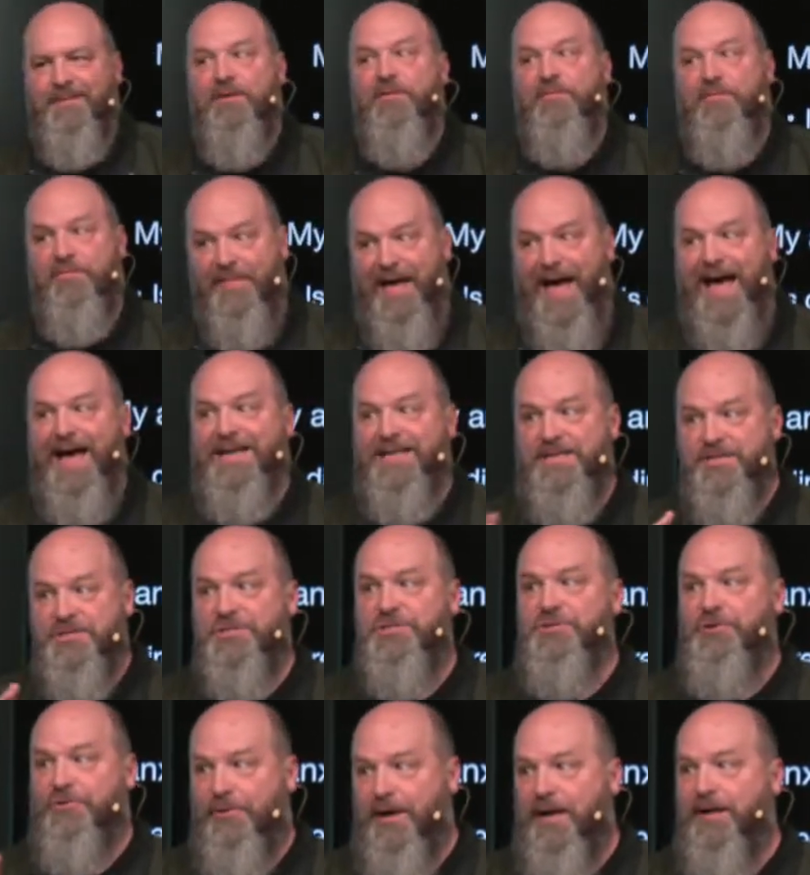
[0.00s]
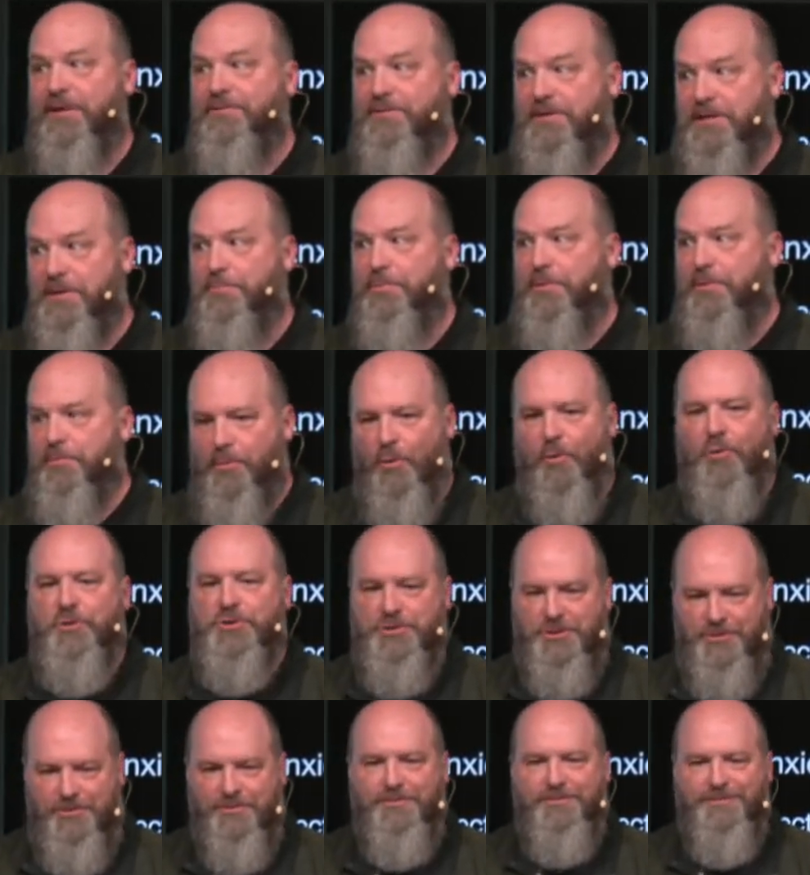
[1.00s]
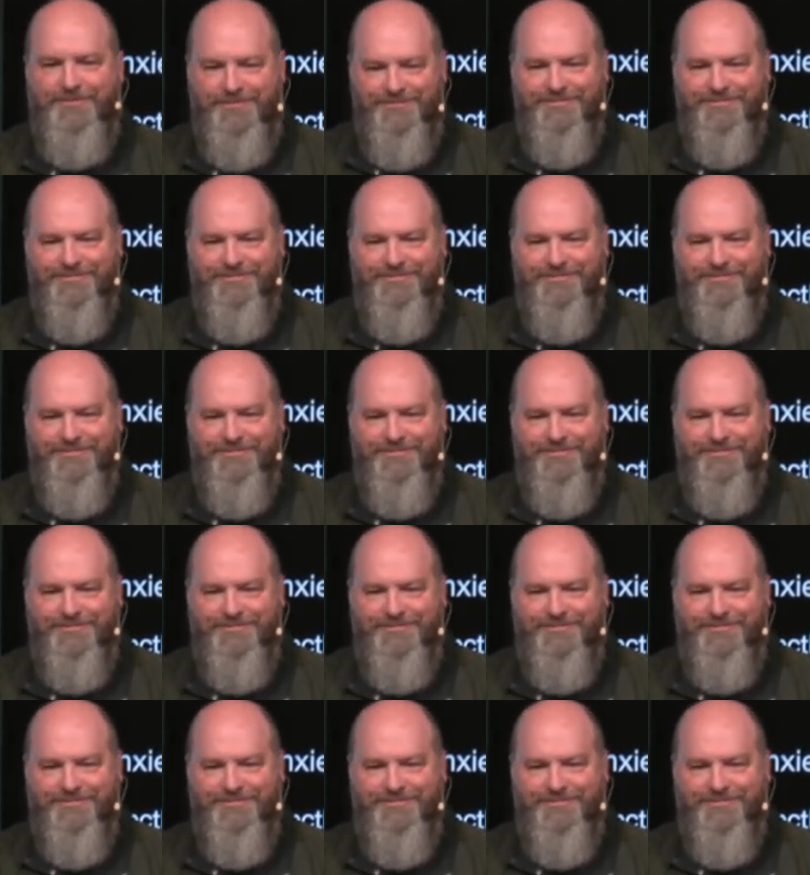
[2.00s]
That is directly proportional